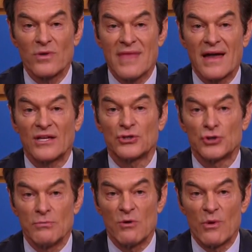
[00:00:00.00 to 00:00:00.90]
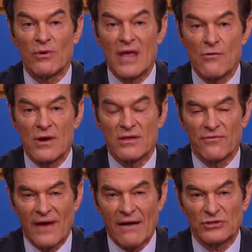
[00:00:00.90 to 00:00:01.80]
without assuming we will get rid of the
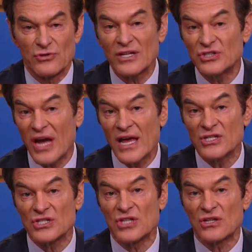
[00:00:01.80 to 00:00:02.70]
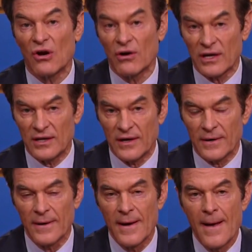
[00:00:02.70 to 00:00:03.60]
virus. So that changes the target
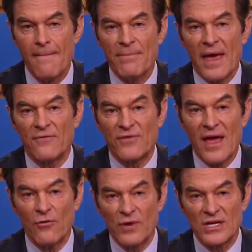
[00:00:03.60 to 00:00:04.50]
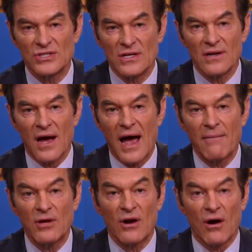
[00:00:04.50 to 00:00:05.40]
here. And for that reason,
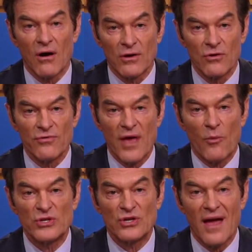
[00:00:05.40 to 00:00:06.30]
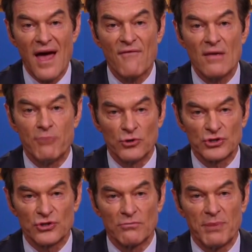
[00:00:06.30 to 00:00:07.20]
I'm going to argue that we should have a
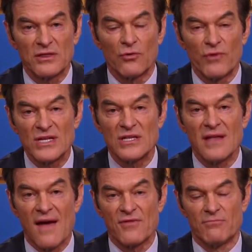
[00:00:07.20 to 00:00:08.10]
booster, but the reason to have the